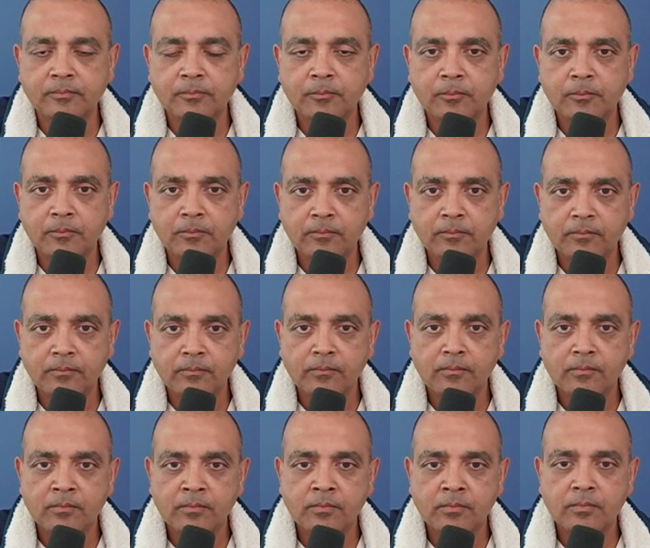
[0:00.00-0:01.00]

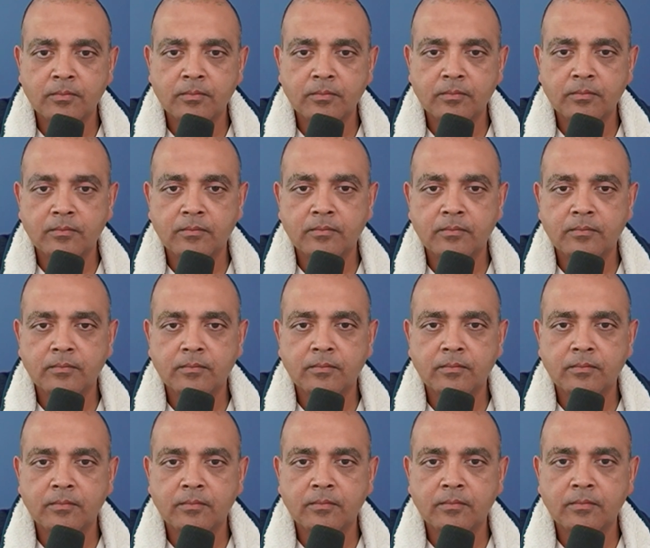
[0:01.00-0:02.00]

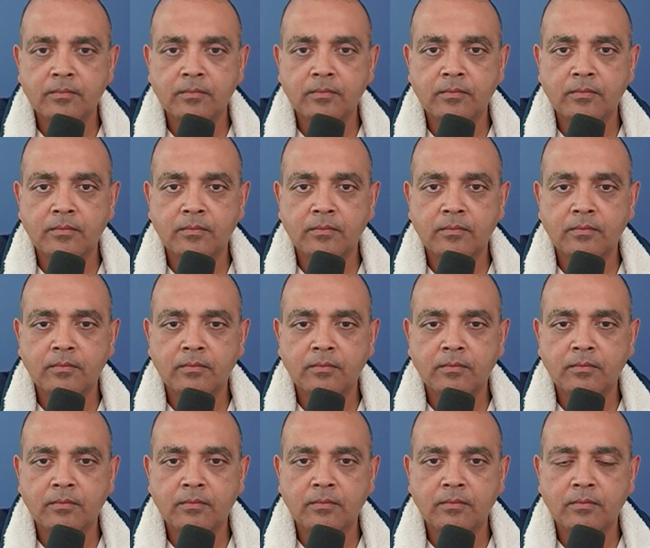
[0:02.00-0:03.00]

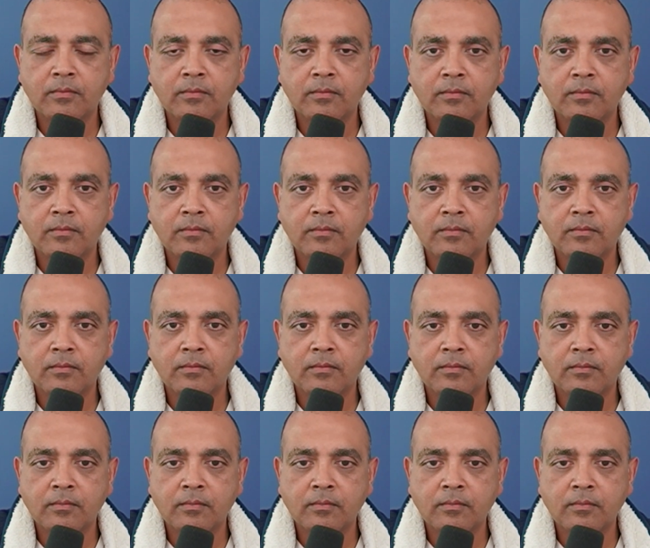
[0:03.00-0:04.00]

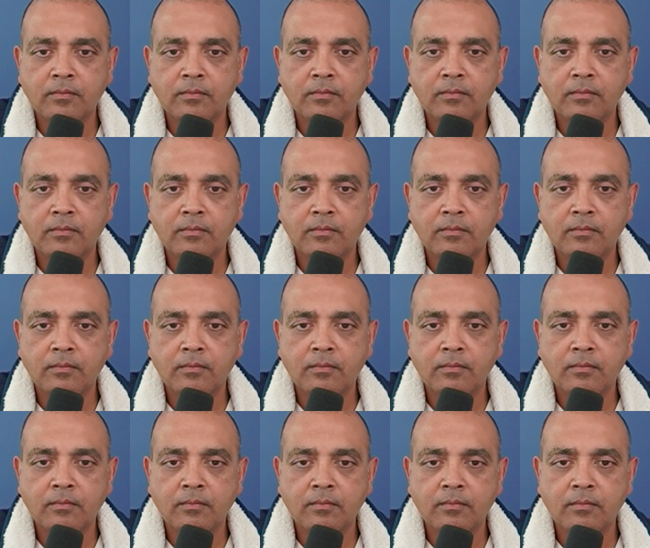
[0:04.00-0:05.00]

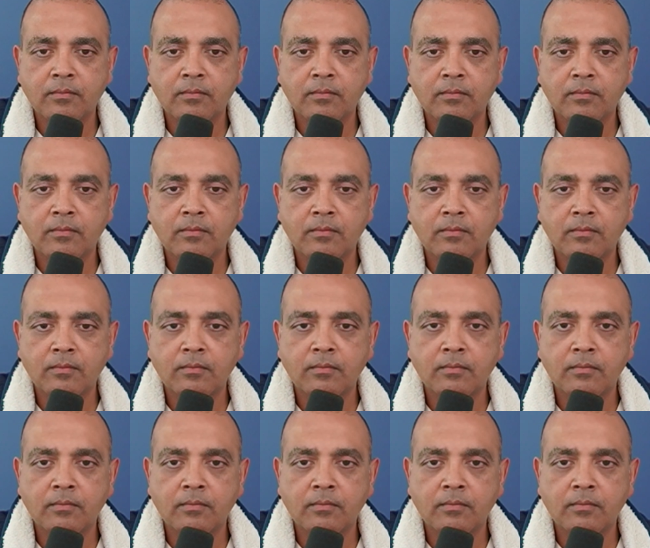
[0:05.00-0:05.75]
This person isn't speaking.